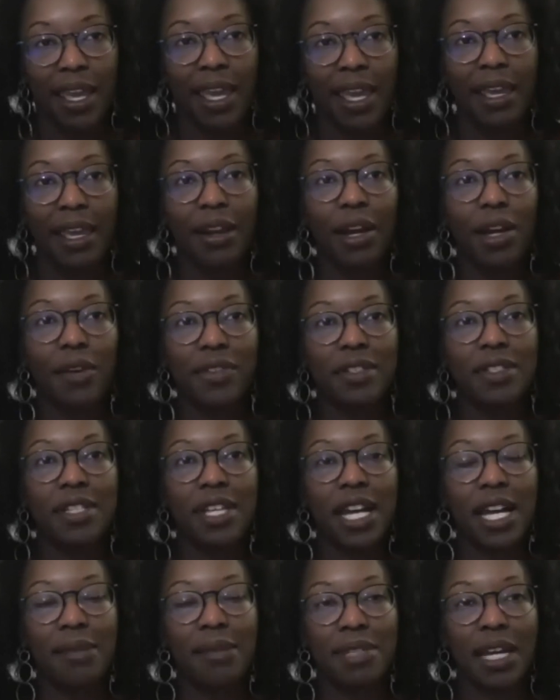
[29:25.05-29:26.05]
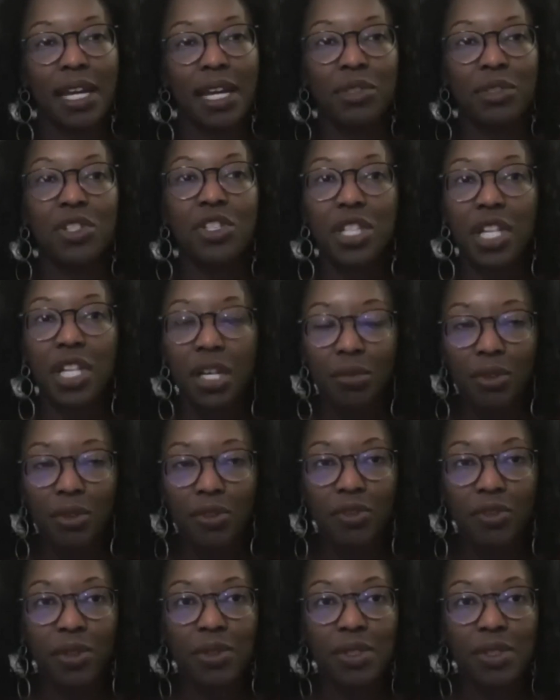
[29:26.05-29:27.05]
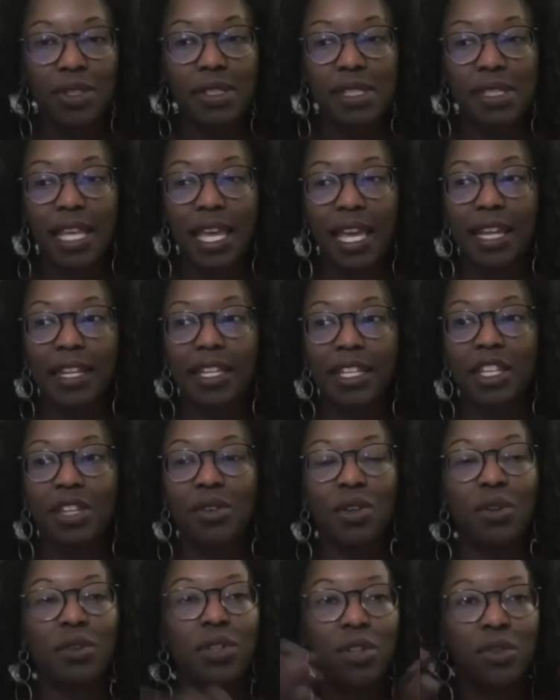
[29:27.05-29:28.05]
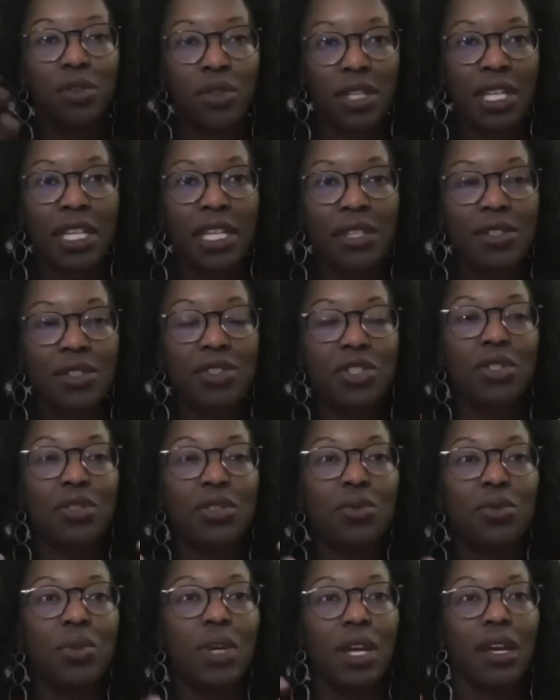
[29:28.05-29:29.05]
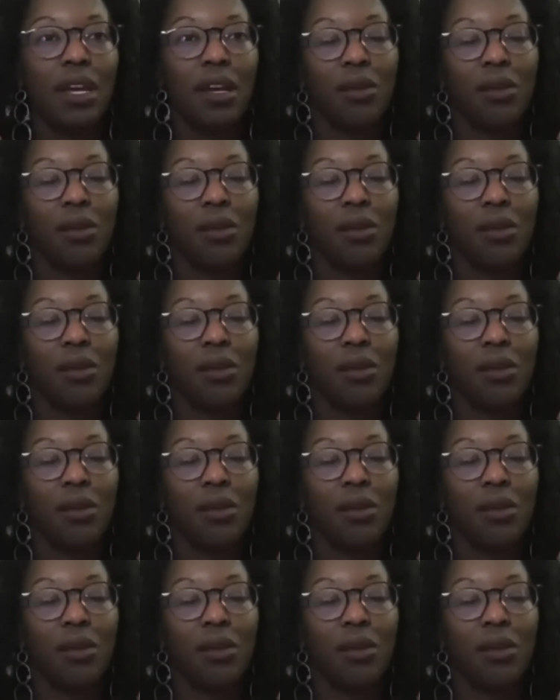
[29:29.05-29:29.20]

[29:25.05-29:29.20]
And oftentimes I would share with folks is that, you know, you need to,